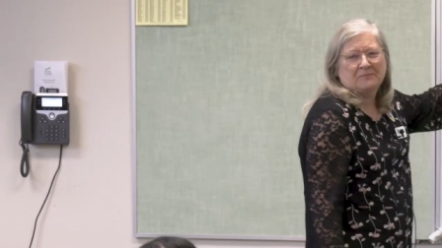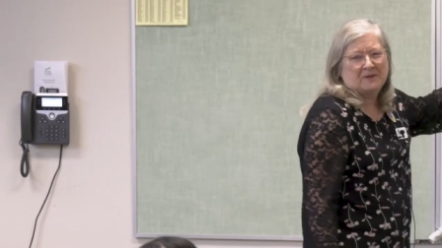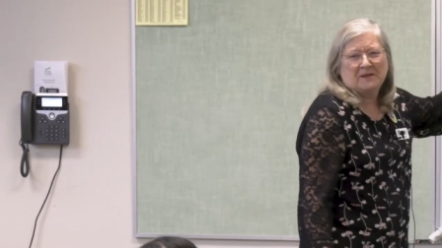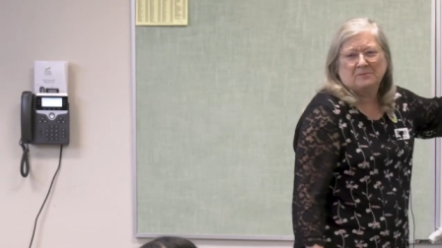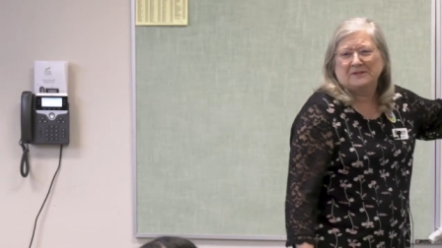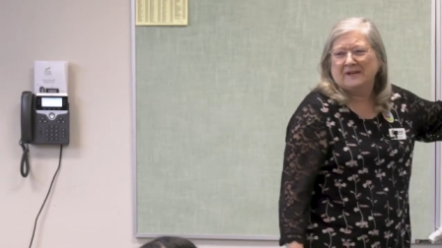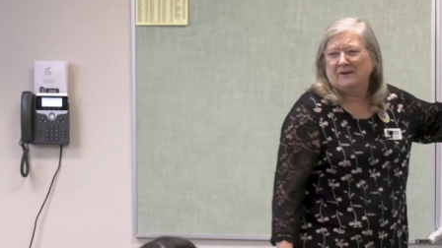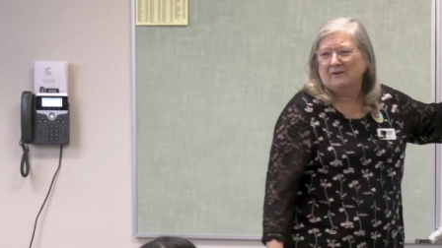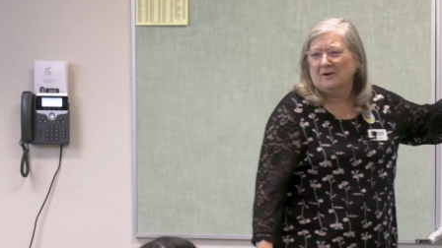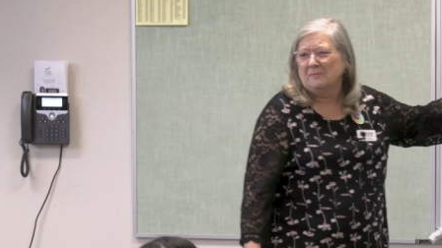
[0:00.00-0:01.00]
to be able to
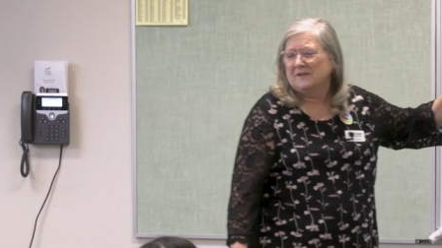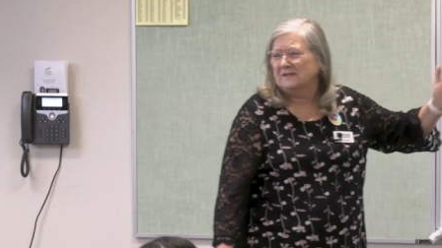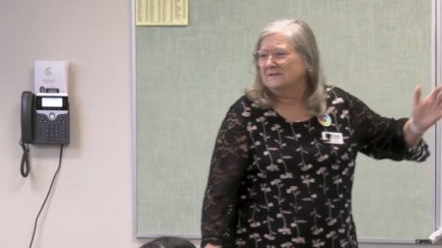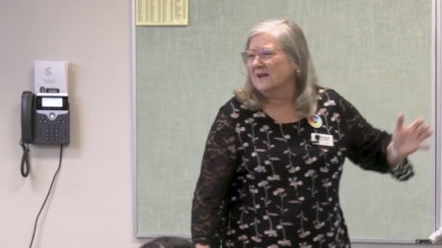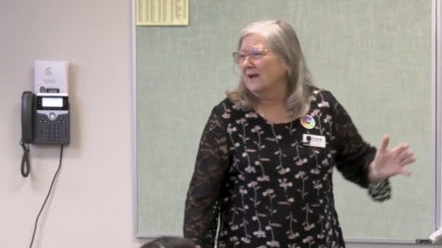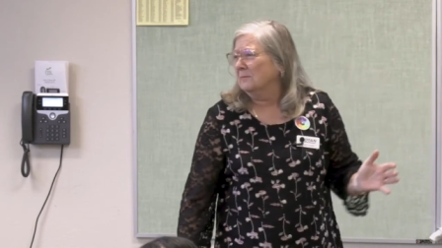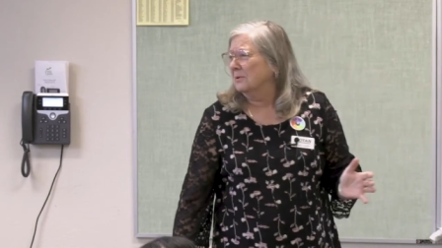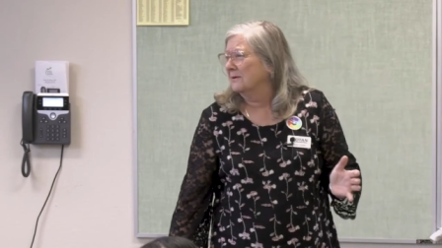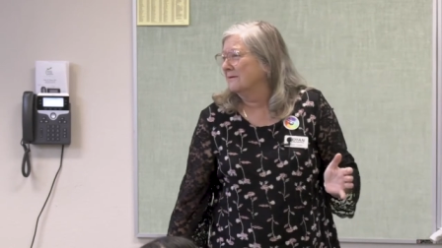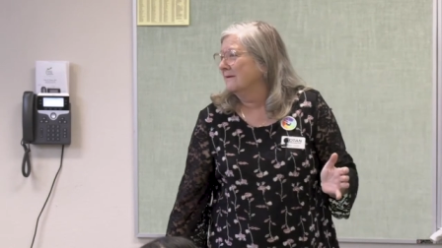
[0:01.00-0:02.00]
hear them and type
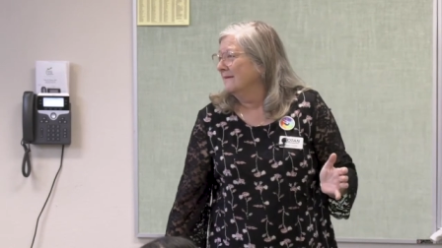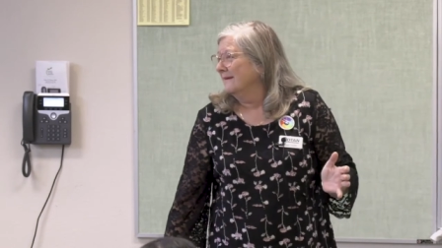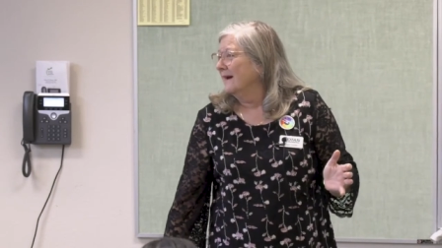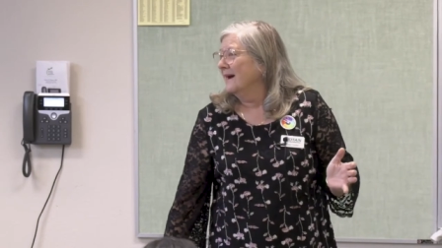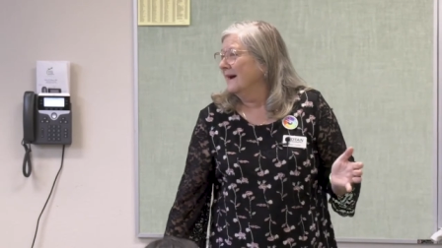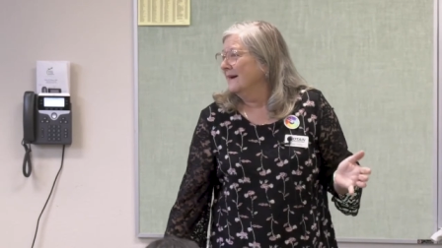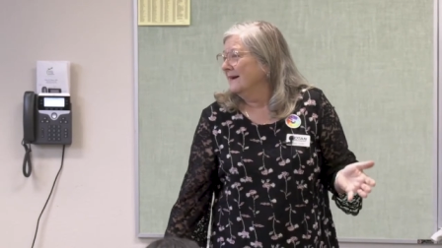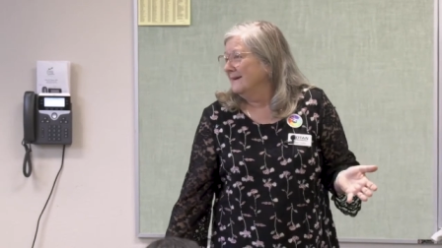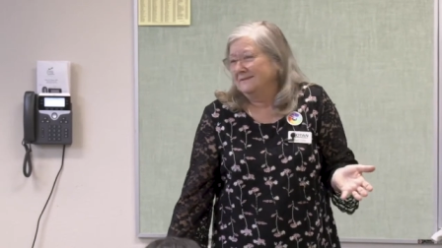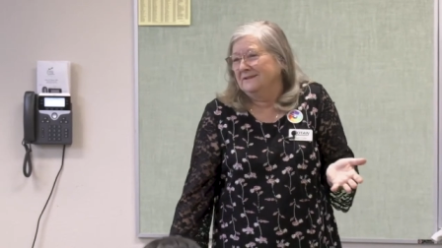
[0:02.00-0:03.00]

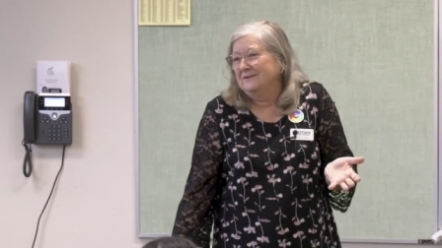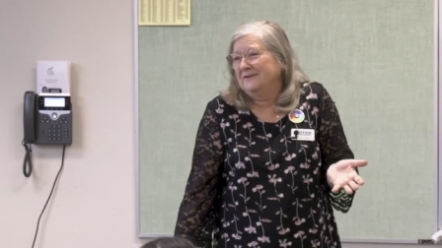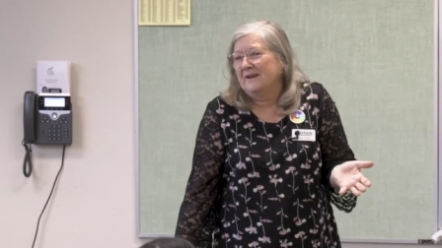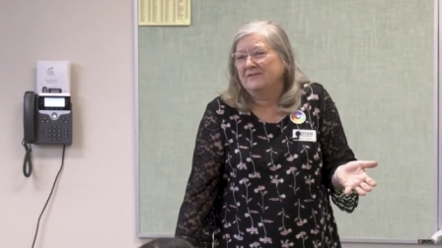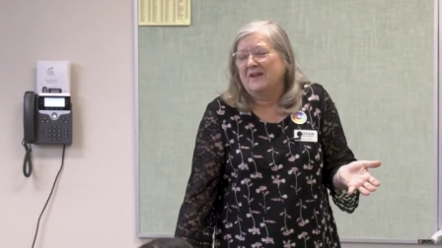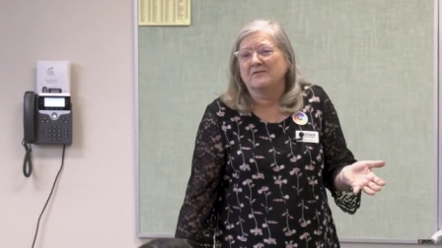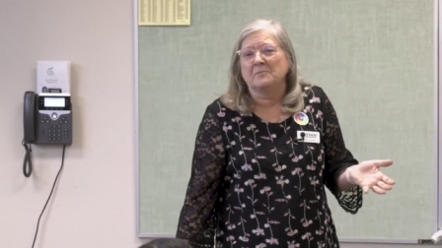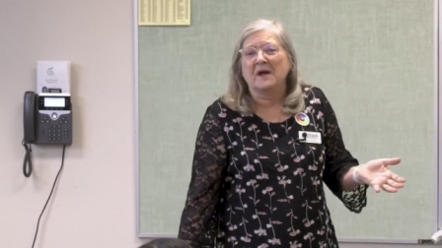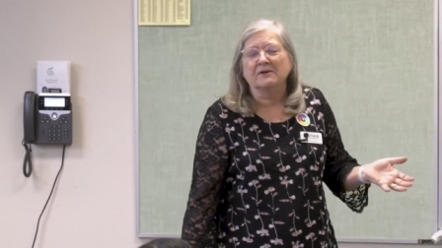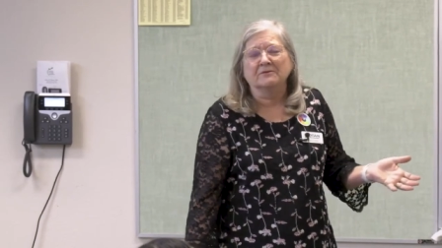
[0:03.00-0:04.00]
you don't have to have a
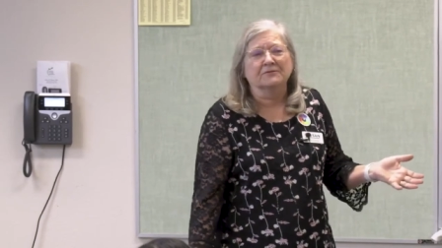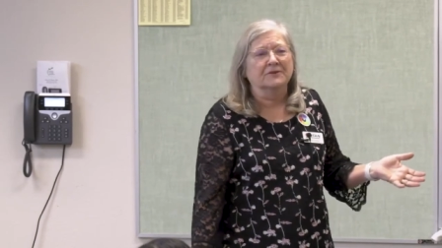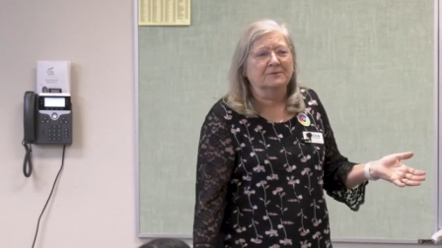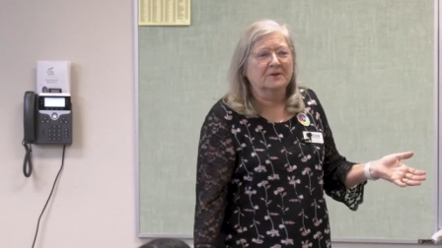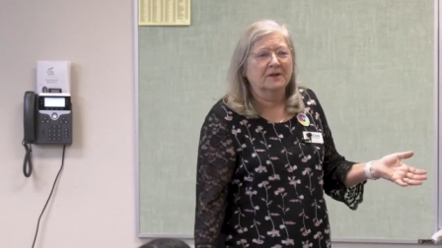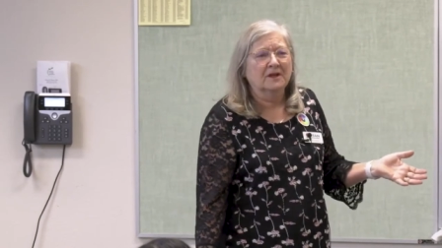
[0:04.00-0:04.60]
microphone.